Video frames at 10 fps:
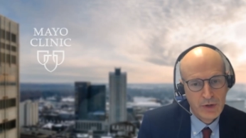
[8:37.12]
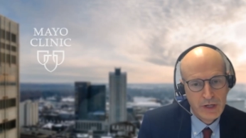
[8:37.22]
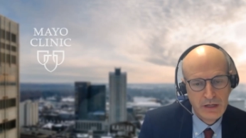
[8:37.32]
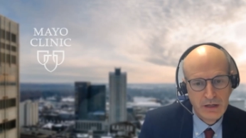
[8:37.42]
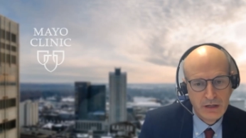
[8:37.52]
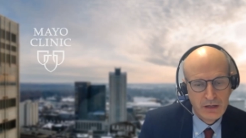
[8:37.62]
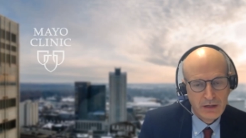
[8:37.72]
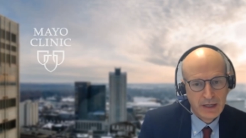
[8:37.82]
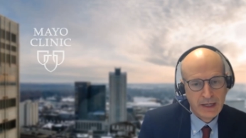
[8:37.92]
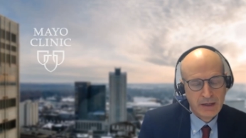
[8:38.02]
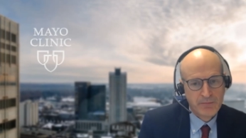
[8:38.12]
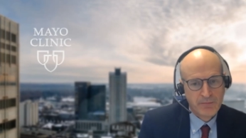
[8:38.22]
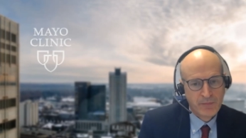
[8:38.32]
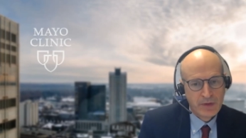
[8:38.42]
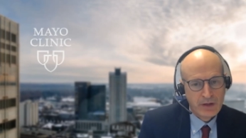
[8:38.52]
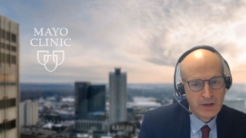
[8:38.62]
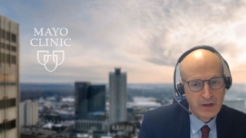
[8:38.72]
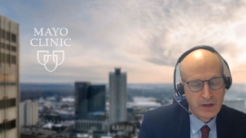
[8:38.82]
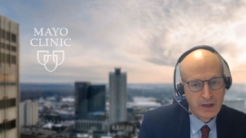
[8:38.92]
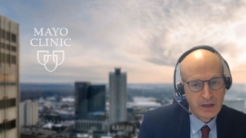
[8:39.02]
We um,
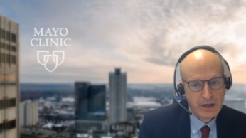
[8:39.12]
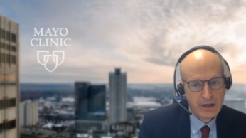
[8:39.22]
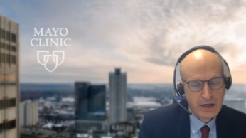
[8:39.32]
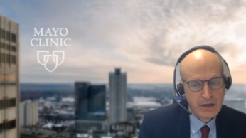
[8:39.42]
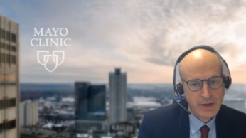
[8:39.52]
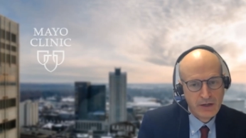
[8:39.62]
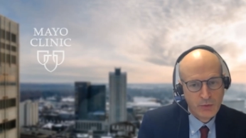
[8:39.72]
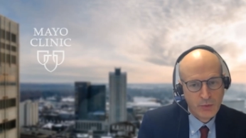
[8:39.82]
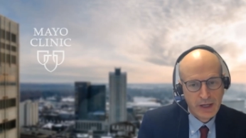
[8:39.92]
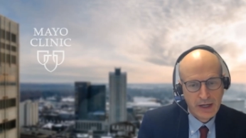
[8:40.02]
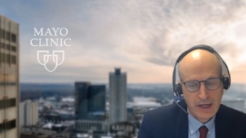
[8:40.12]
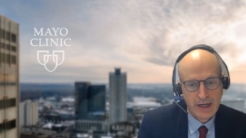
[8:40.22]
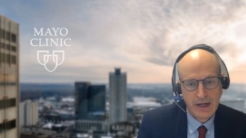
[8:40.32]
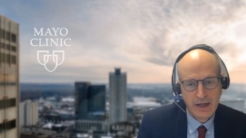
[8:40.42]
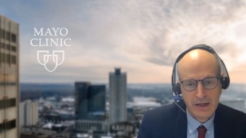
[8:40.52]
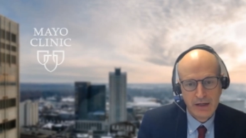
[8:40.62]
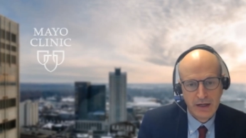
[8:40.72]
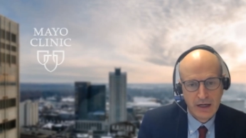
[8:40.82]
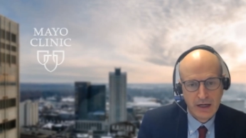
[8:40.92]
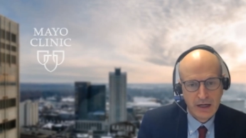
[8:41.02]
uh, here at Mayo, we had
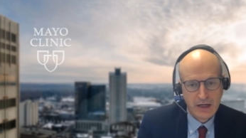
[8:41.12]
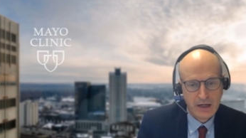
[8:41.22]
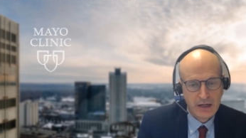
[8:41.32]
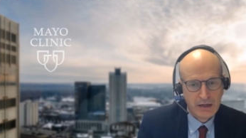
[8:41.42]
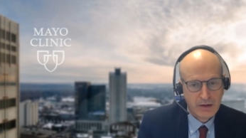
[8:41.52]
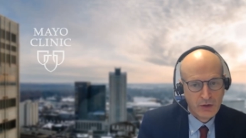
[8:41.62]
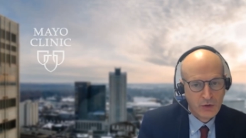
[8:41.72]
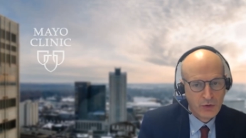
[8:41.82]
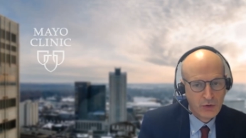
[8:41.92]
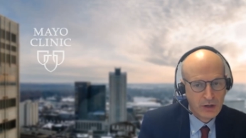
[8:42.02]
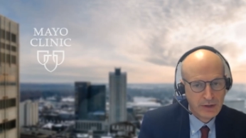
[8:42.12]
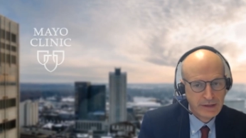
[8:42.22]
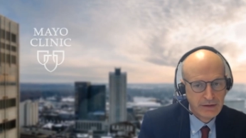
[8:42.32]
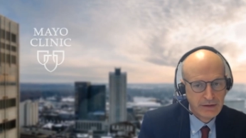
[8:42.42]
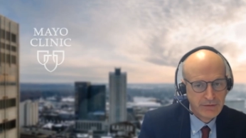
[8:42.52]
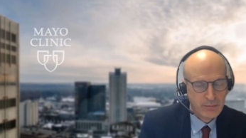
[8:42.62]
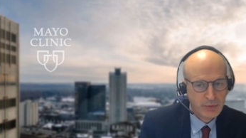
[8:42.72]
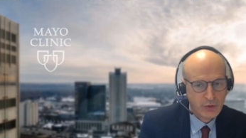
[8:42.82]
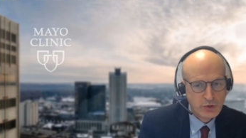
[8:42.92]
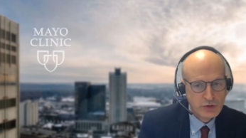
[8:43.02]
a, a collaborative
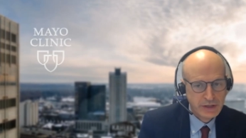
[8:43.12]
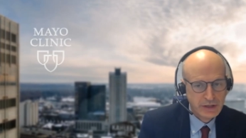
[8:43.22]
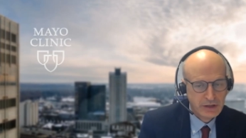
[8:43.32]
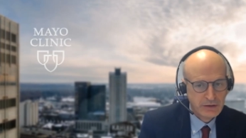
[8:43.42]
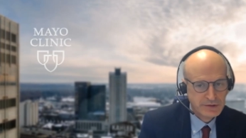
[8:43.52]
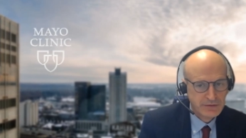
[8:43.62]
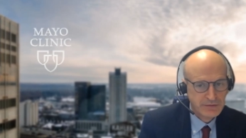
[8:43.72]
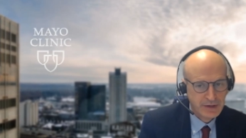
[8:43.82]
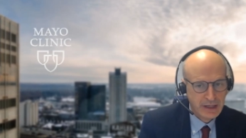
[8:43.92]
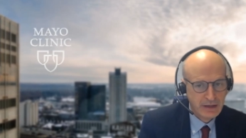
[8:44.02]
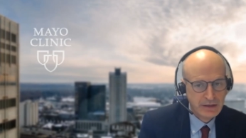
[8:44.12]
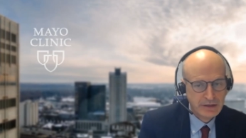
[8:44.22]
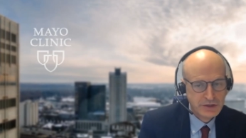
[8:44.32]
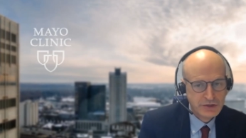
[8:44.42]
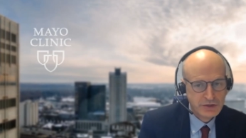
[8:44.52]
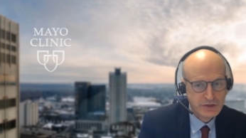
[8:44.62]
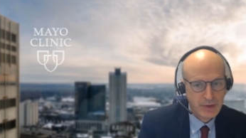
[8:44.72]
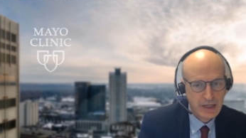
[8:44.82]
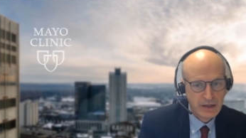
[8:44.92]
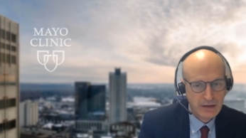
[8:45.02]
approach in terms of uh, decision
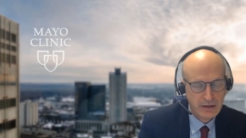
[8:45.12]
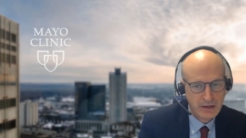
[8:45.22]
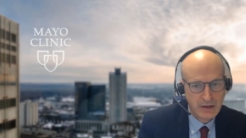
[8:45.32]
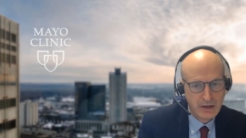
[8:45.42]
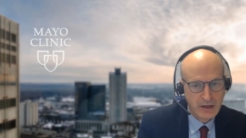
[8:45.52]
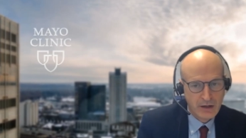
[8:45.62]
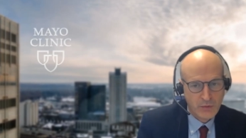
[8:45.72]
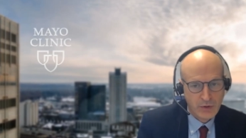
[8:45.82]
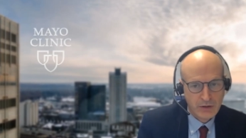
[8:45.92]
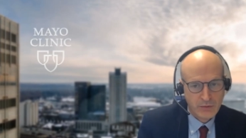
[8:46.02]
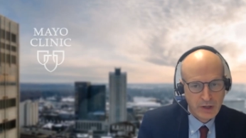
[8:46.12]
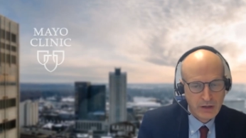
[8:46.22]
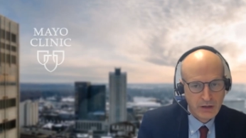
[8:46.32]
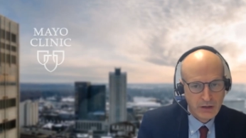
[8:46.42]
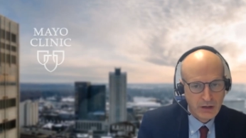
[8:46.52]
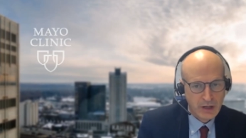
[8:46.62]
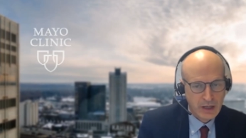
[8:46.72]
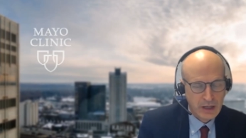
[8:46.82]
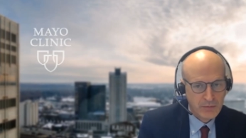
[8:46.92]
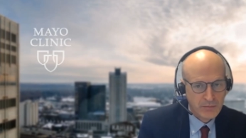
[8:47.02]
making, where we.
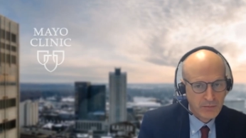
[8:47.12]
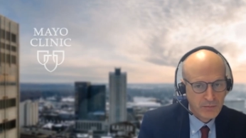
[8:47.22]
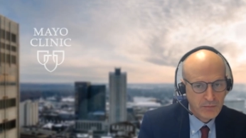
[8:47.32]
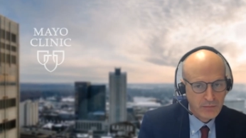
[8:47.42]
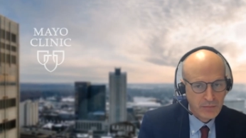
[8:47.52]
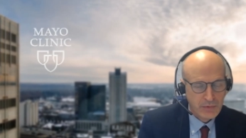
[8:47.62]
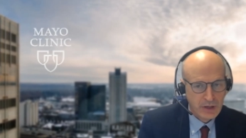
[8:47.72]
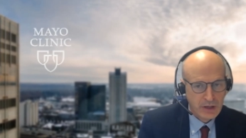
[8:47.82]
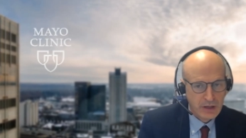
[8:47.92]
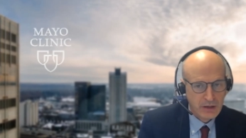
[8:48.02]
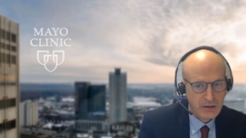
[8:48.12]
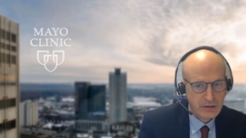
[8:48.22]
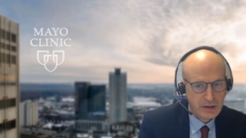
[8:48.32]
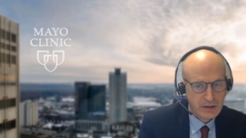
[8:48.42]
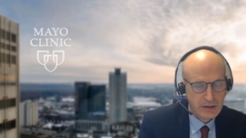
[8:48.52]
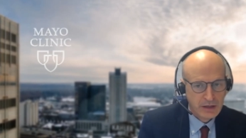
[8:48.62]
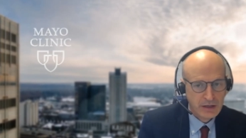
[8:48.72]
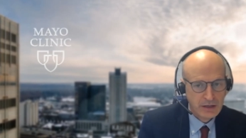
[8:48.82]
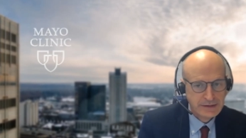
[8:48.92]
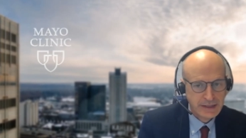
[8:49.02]
Um, Uh, the, the
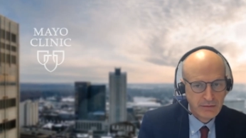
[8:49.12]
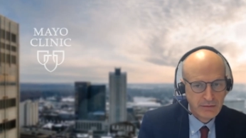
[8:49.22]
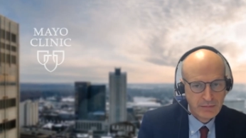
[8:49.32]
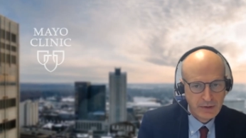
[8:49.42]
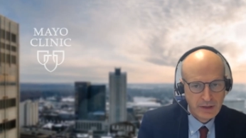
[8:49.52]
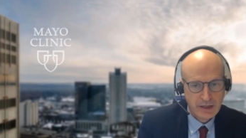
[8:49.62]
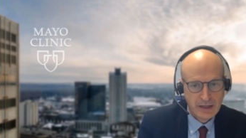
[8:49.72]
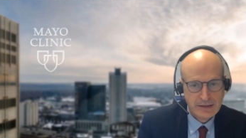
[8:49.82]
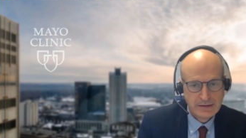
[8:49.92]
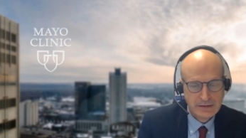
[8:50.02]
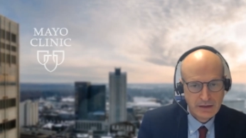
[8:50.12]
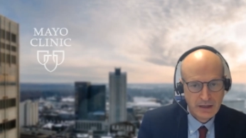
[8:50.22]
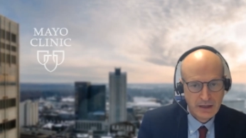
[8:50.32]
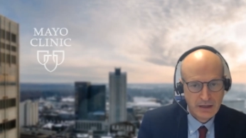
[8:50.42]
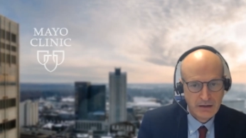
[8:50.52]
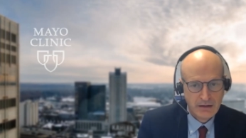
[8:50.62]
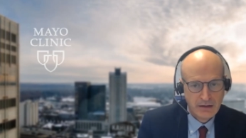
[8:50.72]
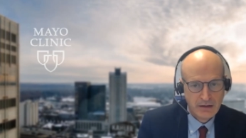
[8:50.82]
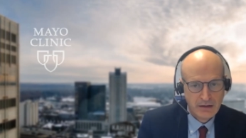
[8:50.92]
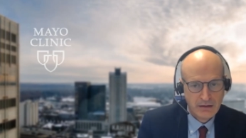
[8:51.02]
heart team has uh, a